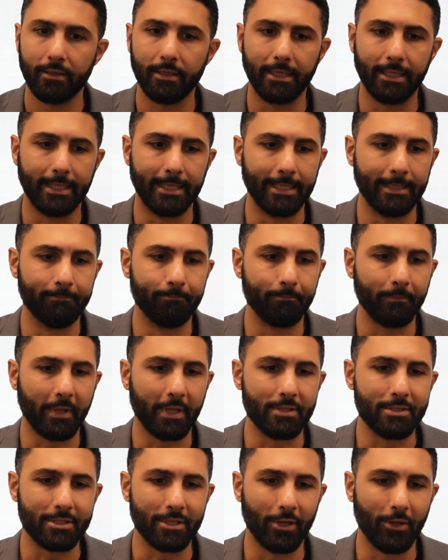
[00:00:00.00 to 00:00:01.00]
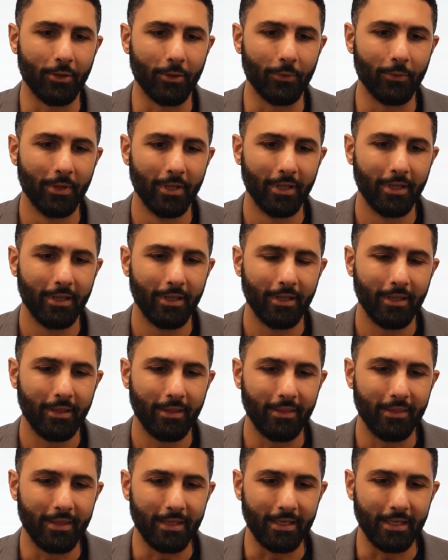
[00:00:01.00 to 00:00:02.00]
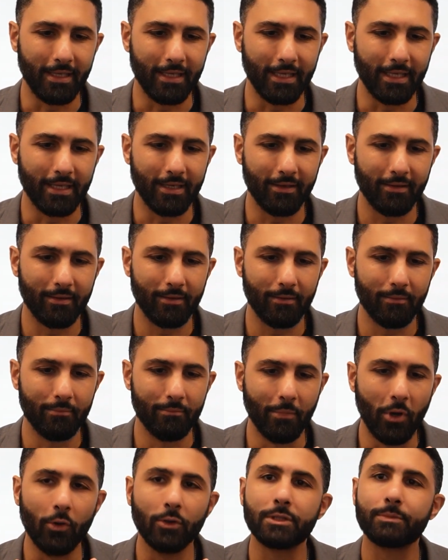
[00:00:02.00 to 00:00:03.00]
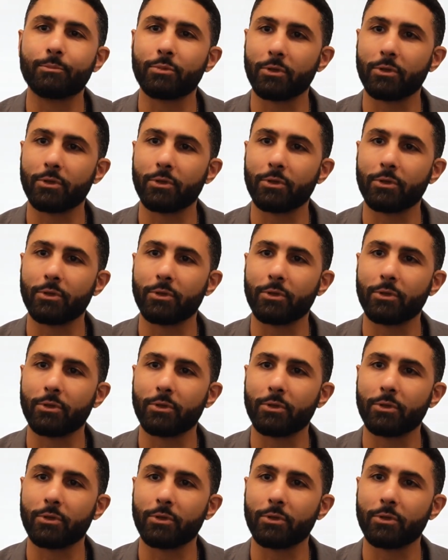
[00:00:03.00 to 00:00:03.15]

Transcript: And so the most